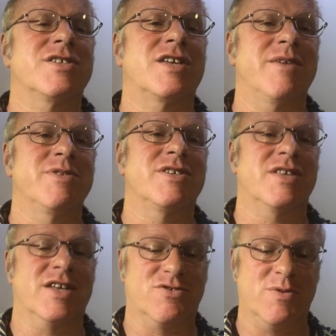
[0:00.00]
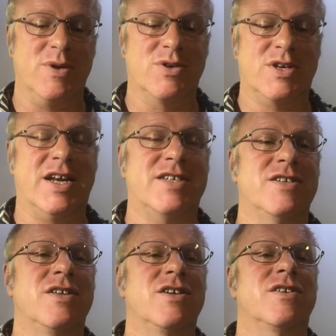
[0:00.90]
the same as the things we were looking at
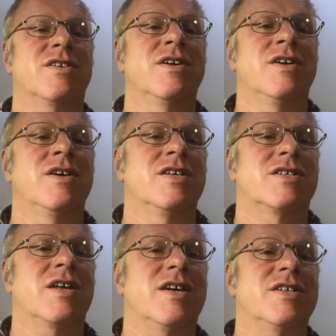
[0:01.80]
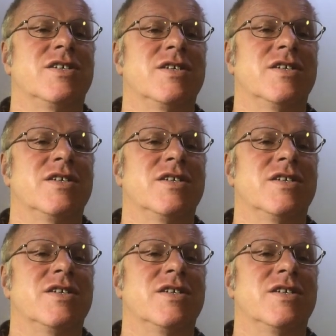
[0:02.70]
in the other slides.